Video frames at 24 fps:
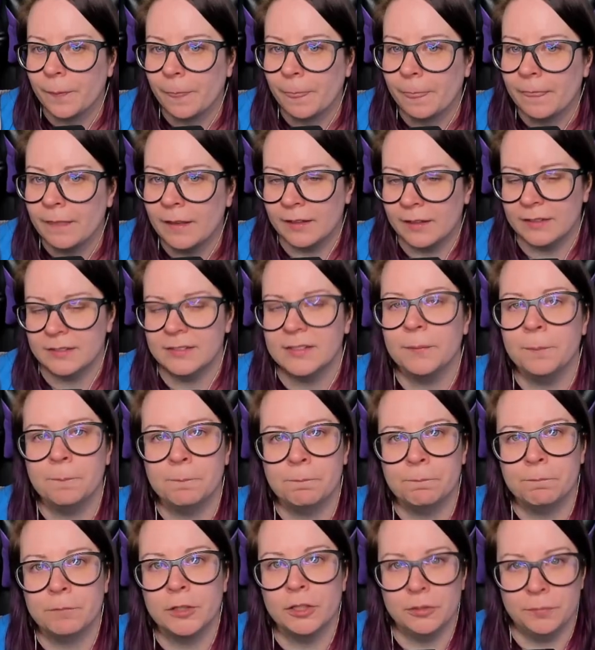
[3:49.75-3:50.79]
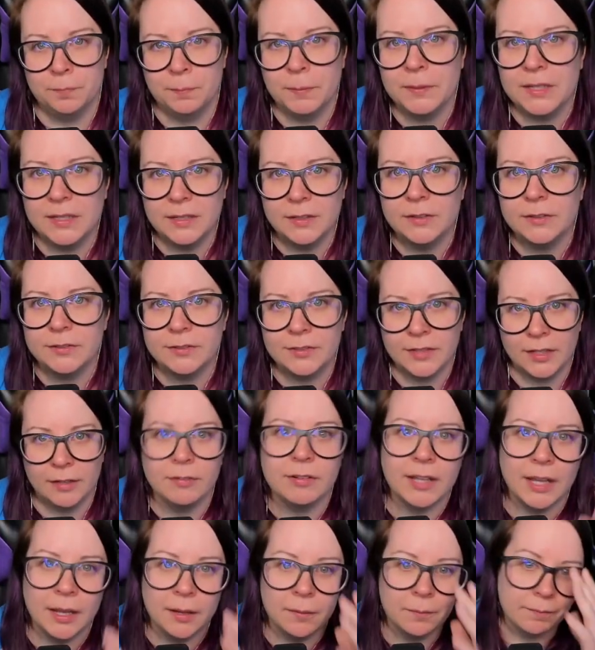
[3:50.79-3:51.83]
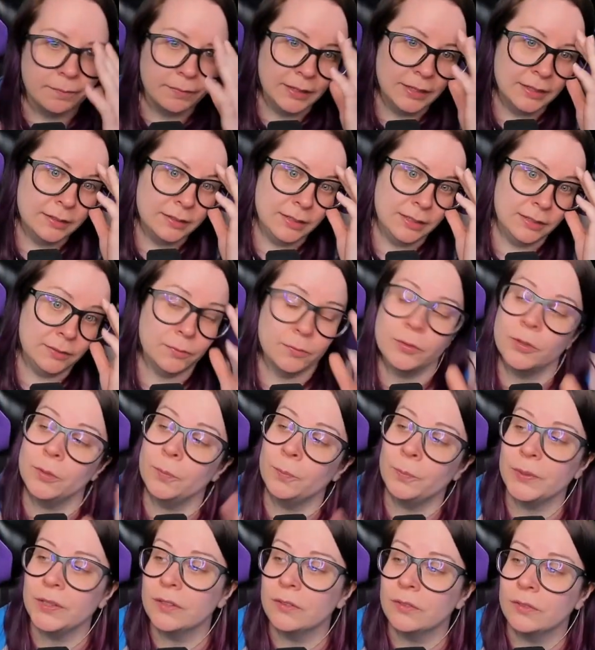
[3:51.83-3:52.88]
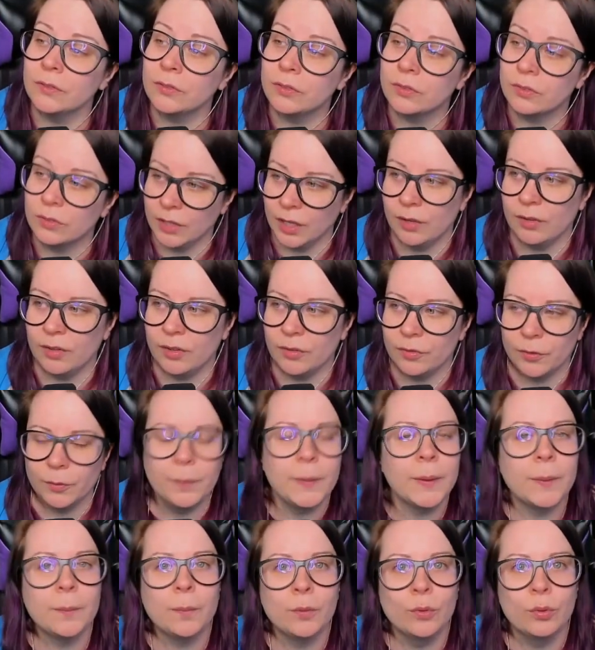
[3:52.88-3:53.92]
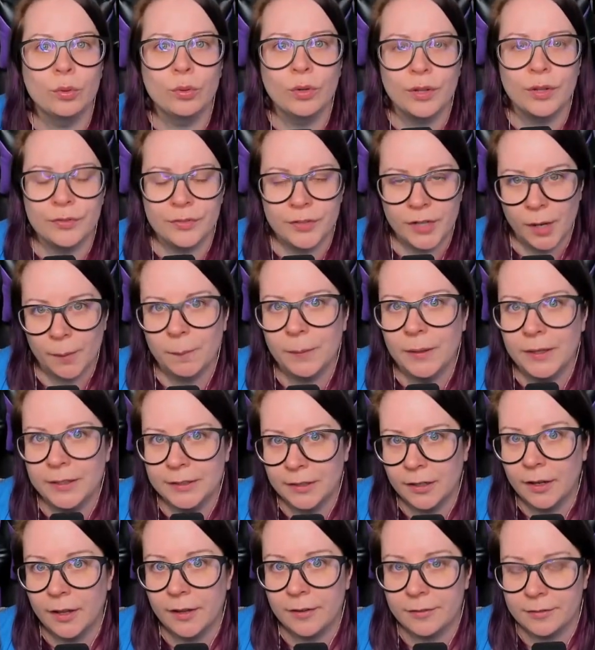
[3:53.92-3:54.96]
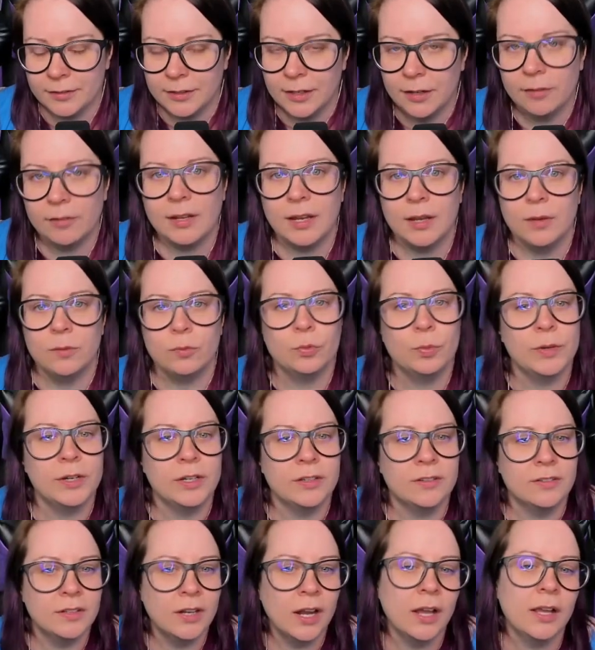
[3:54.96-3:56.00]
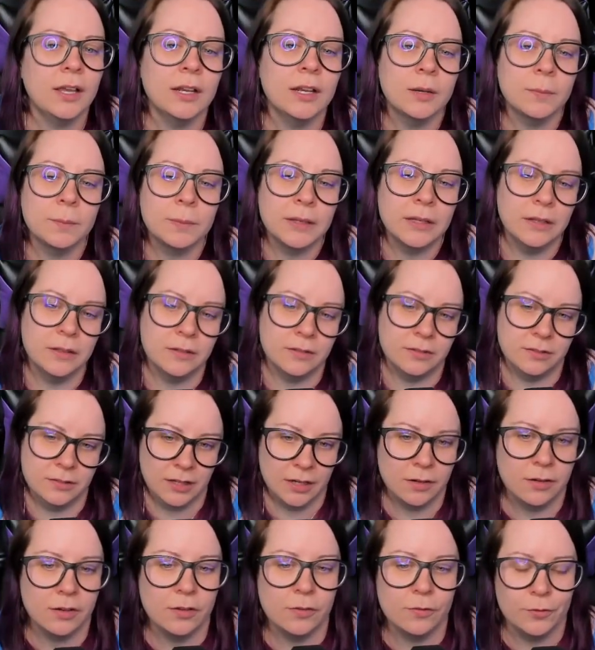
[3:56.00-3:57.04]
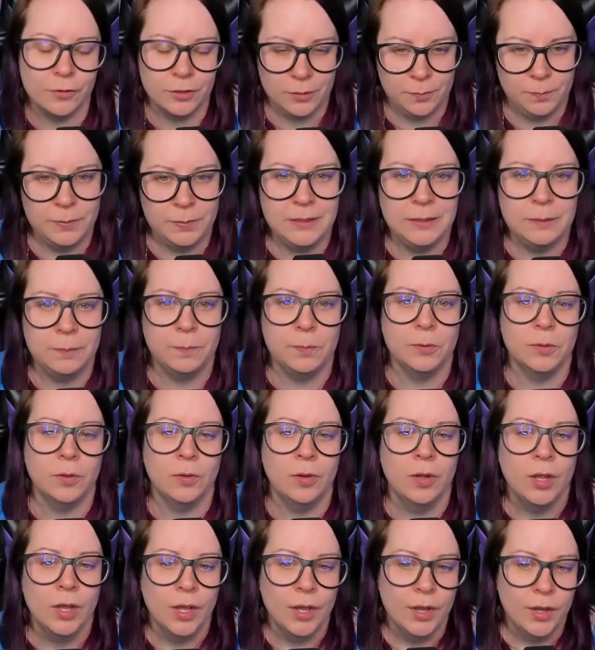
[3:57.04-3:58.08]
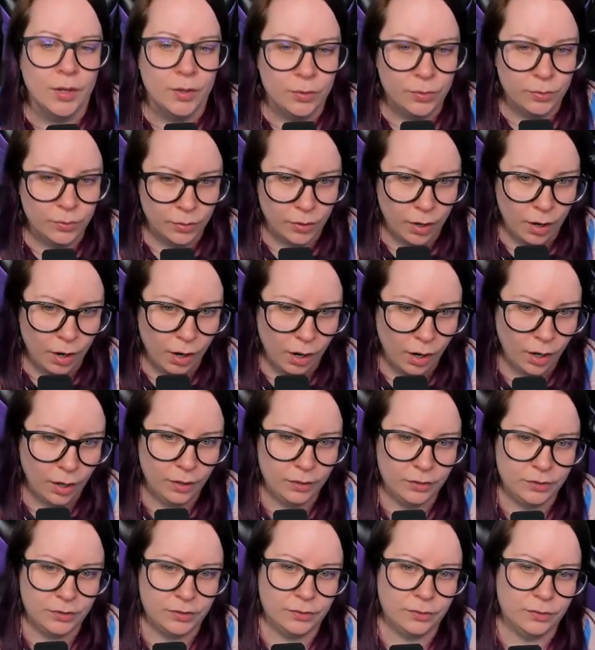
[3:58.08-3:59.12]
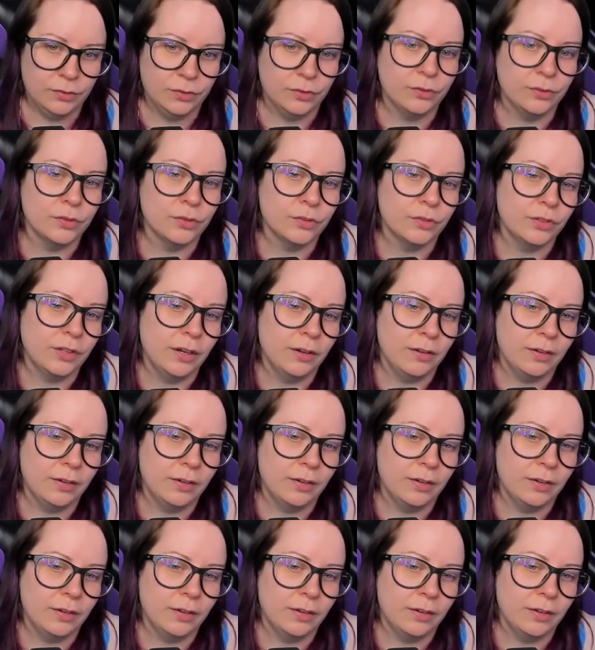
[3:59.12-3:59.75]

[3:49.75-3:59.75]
like it's a good beginner scary game. It, it won't be scary for people who has not played a lot of scary games, but it's not gonna be scary for the people who are used to scary